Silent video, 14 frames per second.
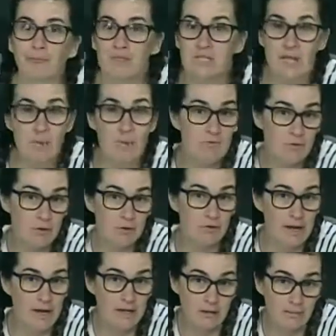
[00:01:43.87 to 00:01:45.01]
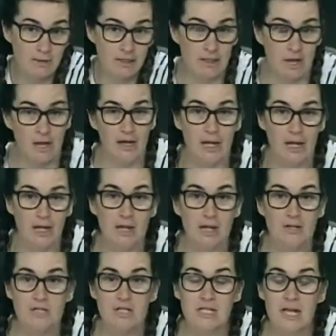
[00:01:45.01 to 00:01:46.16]
Some of you randomly got it,
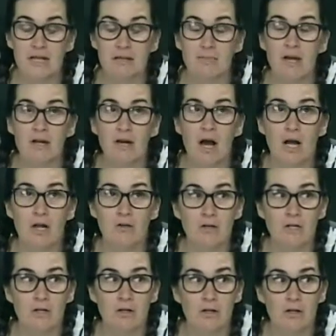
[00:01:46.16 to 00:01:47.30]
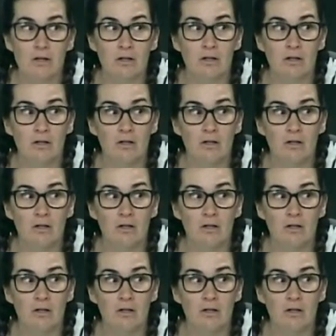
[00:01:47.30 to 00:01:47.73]
just like mitochondrial